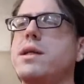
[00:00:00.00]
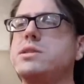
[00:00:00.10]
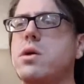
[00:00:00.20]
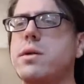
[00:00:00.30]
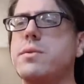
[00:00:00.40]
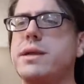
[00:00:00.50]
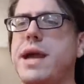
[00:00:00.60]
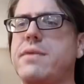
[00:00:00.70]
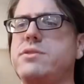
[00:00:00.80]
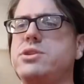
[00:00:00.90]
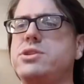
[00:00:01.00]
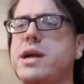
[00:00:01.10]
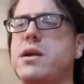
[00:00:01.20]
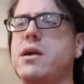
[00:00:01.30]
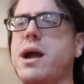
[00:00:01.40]
that's all I really have to
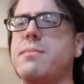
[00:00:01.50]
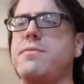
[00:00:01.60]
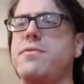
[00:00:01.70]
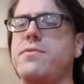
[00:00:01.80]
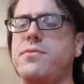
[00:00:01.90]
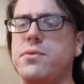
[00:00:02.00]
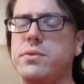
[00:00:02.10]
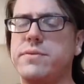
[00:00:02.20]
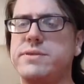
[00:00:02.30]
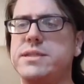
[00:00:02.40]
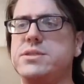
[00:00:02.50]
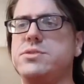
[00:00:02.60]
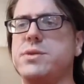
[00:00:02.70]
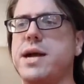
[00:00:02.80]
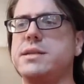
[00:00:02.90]
share. I'm full of
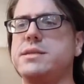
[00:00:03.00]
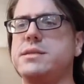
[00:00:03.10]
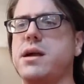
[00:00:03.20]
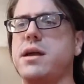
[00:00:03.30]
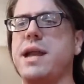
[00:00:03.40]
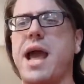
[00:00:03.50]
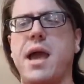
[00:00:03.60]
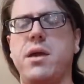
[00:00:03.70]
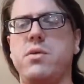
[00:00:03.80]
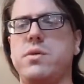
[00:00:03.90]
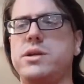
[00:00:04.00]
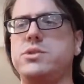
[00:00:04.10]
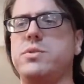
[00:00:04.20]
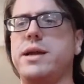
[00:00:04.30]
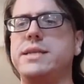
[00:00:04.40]
distress and
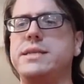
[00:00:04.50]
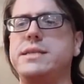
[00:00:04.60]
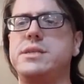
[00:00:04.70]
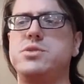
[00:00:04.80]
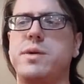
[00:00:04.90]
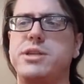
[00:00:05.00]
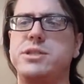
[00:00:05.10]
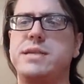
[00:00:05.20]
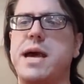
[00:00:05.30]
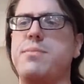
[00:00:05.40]
anguish when I see situations